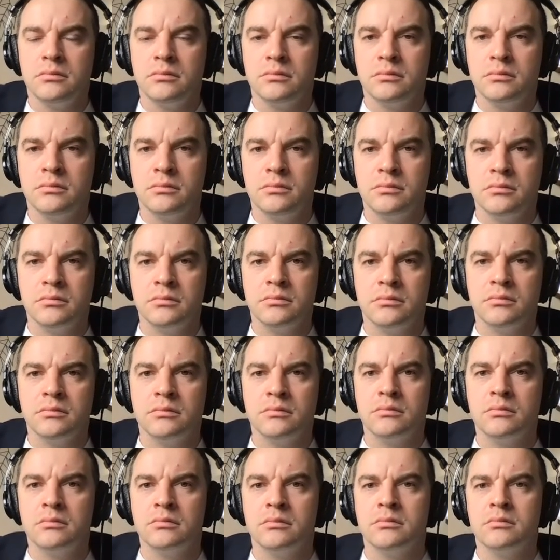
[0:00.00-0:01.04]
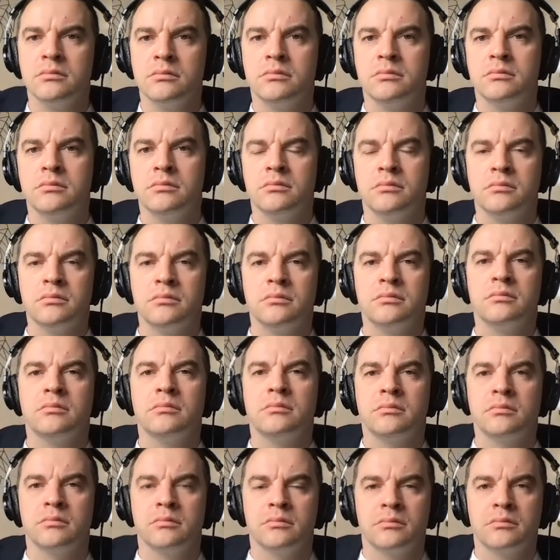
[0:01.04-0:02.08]

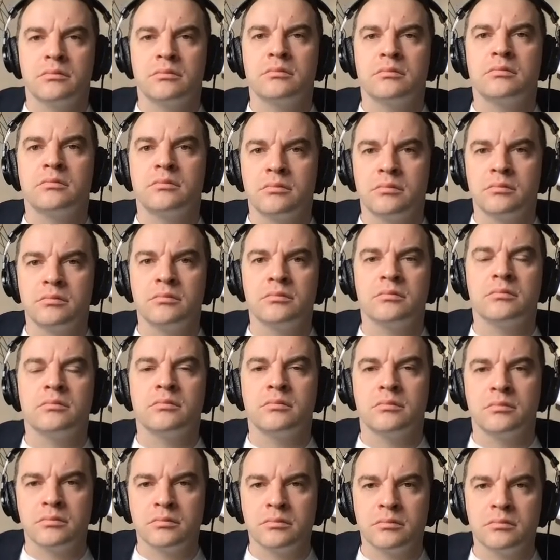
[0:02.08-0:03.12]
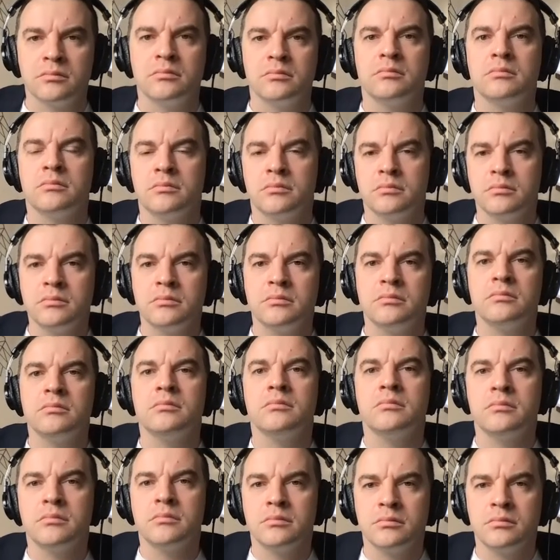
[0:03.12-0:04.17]

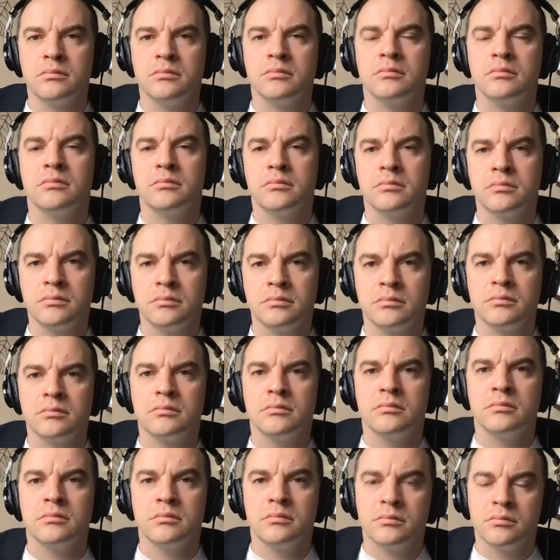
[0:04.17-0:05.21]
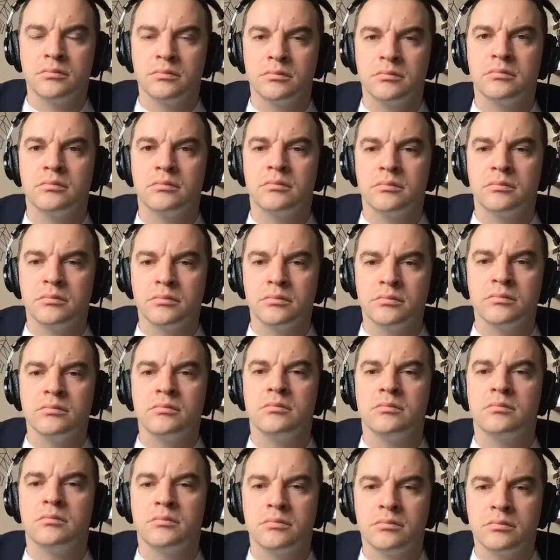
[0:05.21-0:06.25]

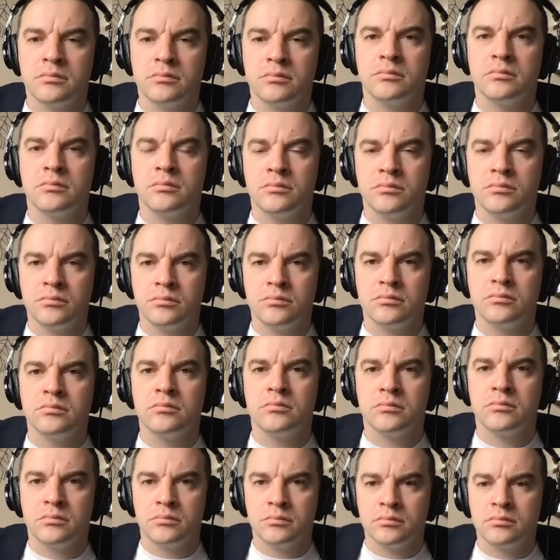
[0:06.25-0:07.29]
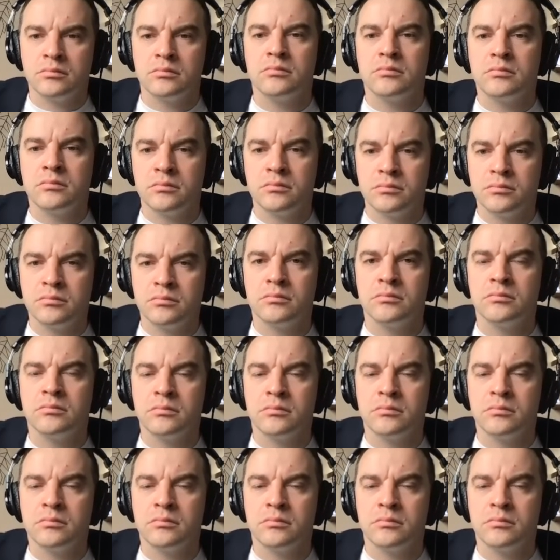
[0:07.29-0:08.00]
No words are spoken by the person on screen.